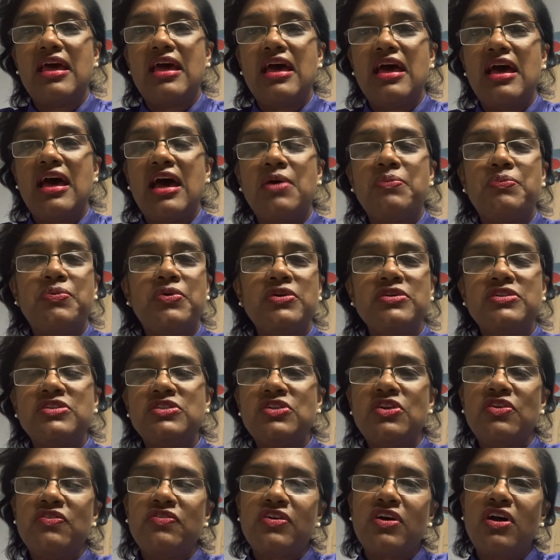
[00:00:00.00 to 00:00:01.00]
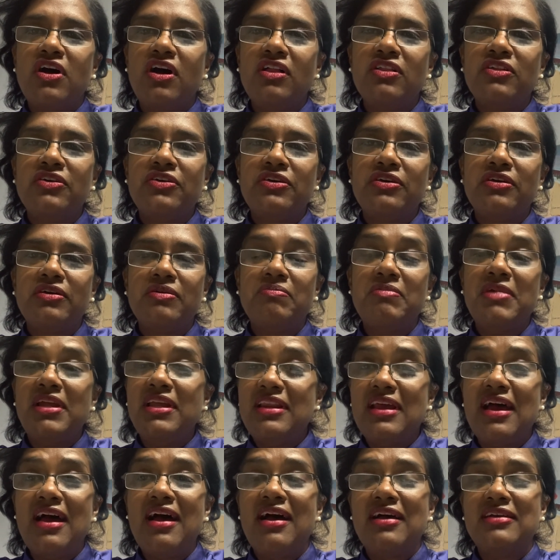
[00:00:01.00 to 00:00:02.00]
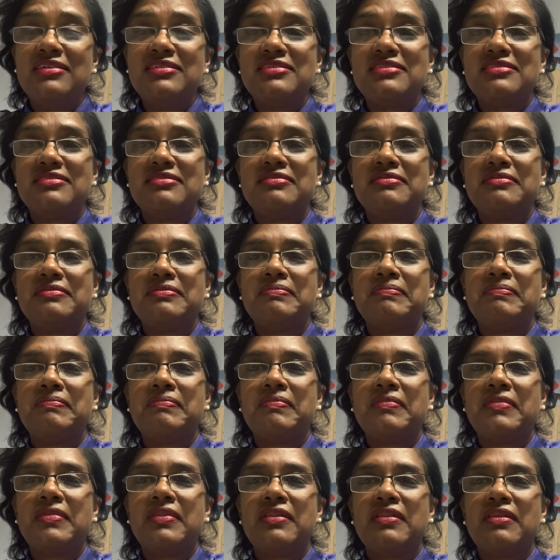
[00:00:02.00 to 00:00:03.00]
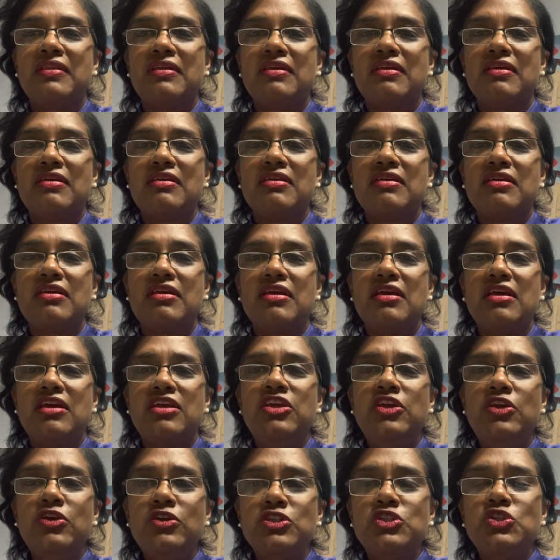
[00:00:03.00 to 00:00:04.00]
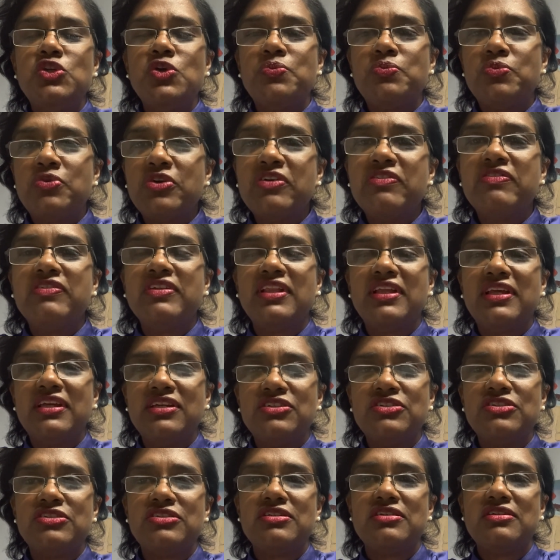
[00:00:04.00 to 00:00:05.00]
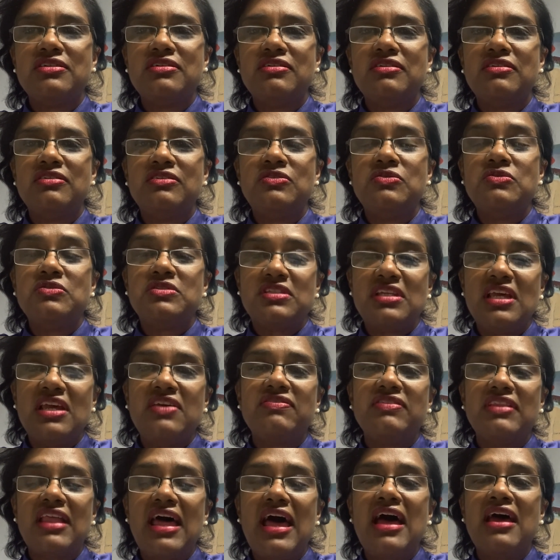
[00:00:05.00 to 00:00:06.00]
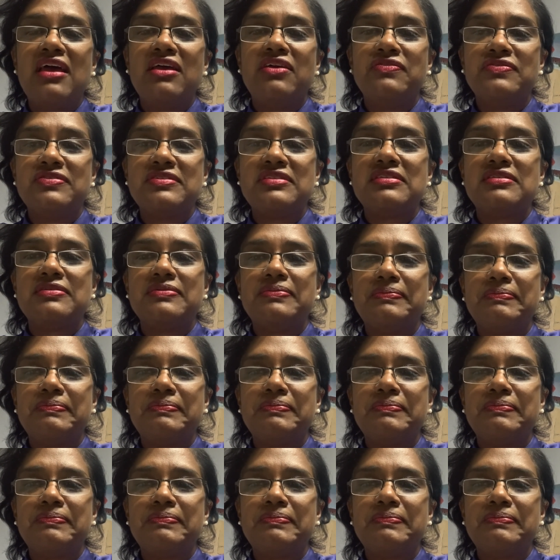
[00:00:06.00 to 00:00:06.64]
A person of color may not. Use your privilege to save lives.